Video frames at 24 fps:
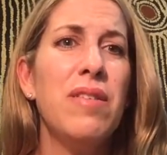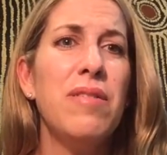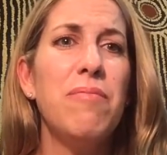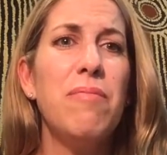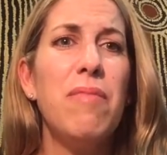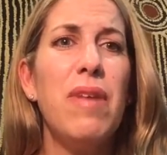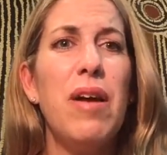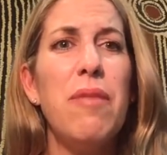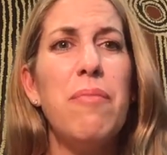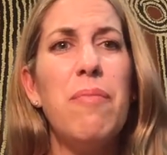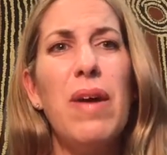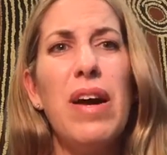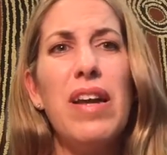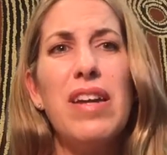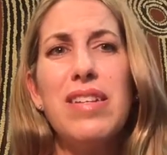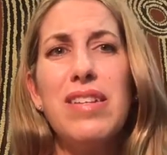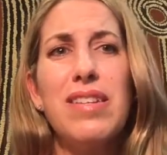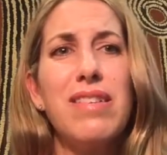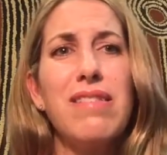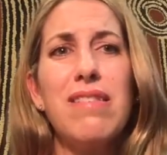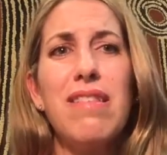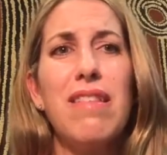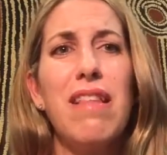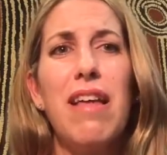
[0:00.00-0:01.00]
partner
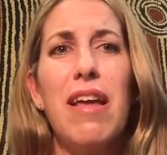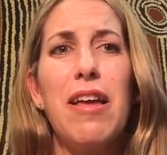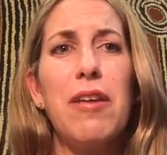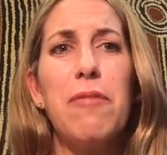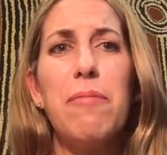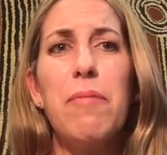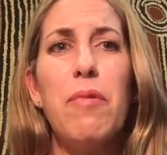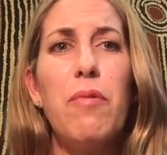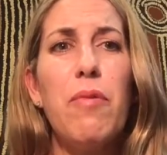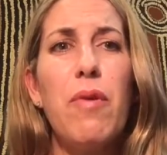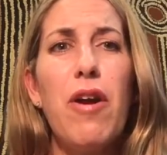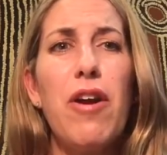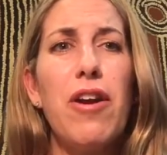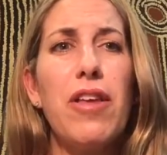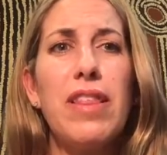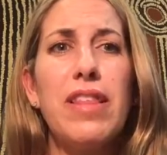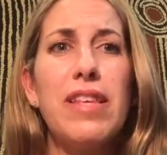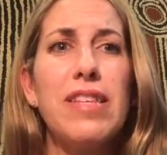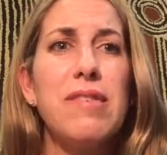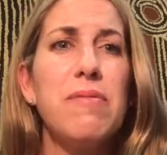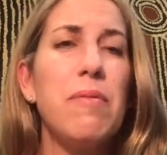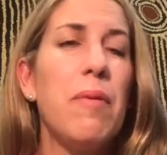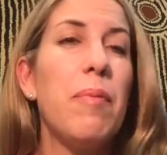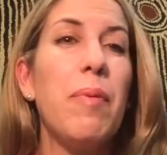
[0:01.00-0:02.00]
doesn't like me wearing
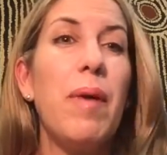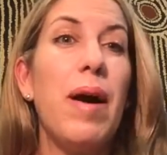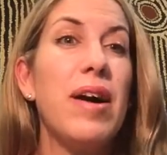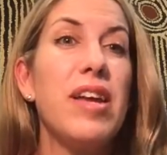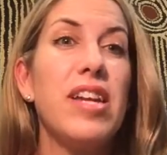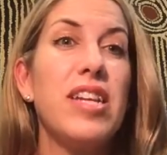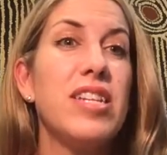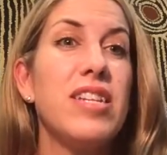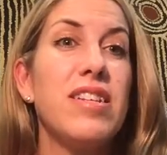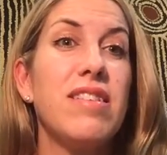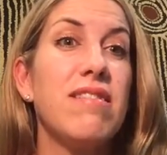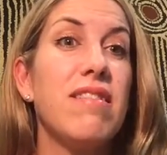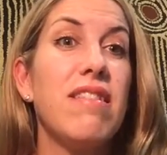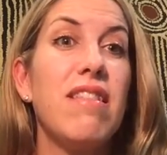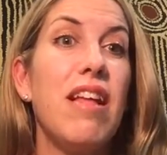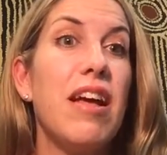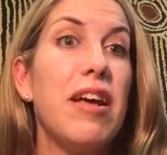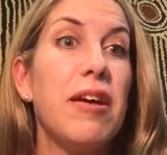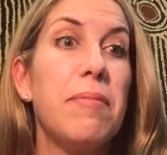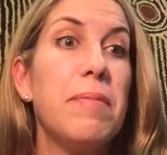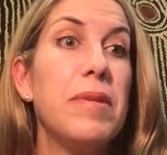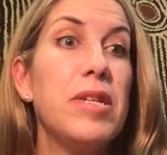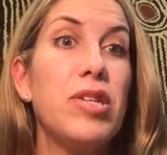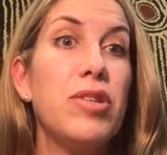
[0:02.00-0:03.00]
this, my partner doesn't
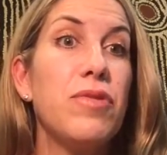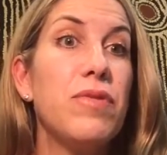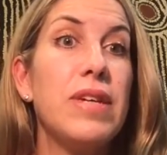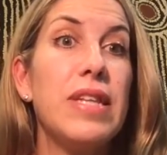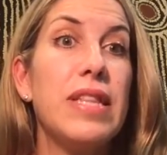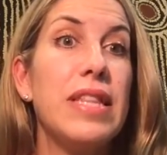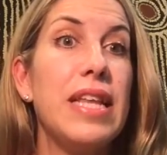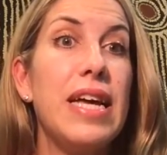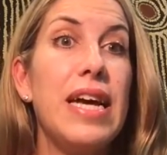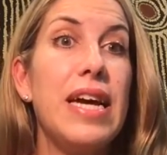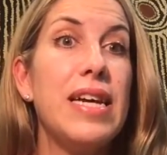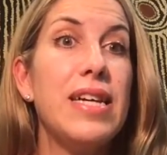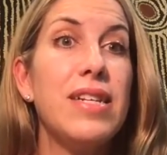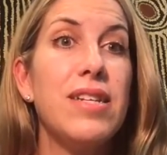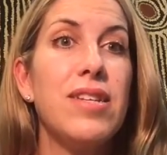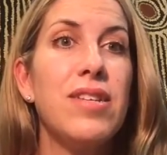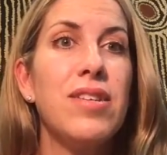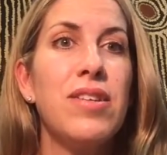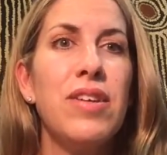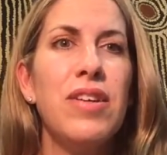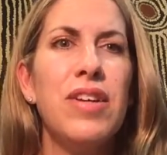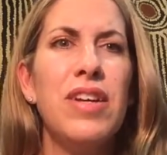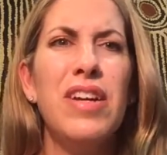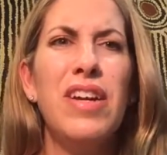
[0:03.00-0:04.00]
like me doing that,
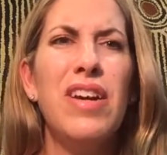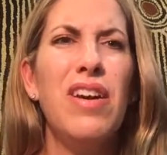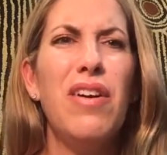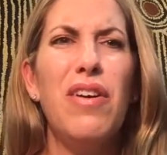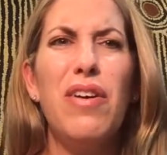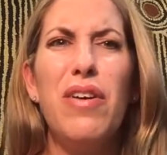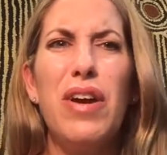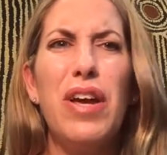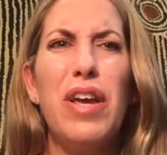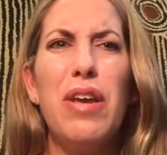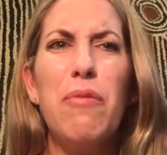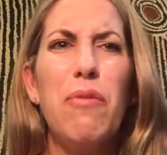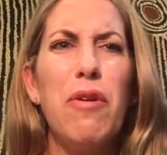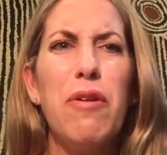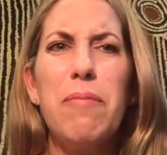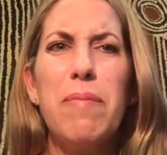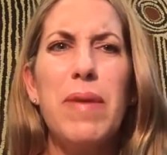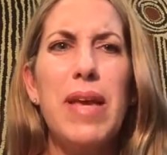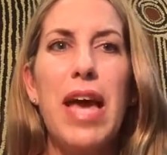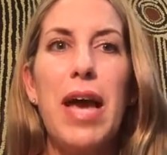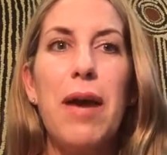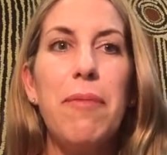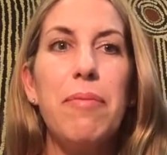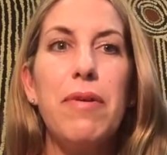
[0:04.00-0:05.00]
he won't be
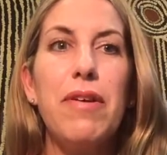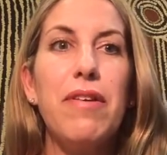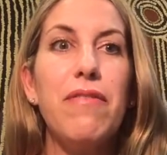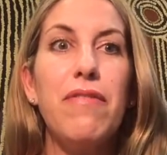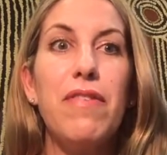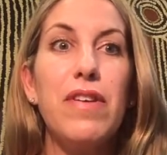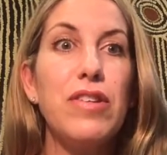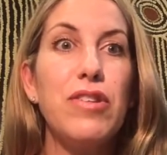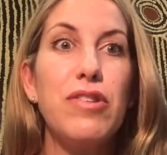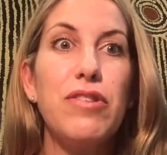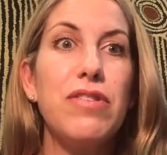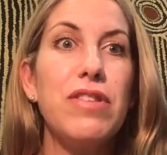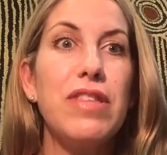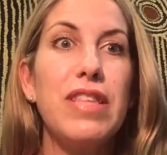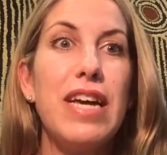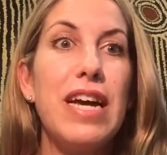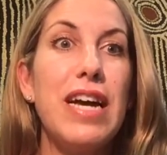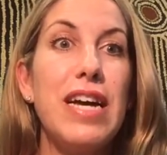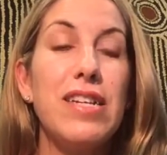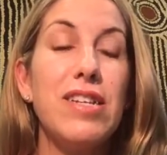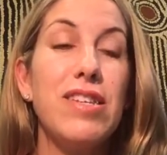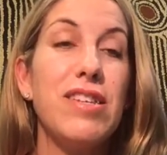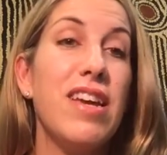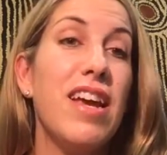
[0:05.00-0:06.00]
happy if I do
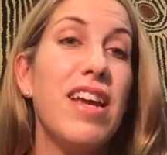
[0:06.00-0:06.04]
that.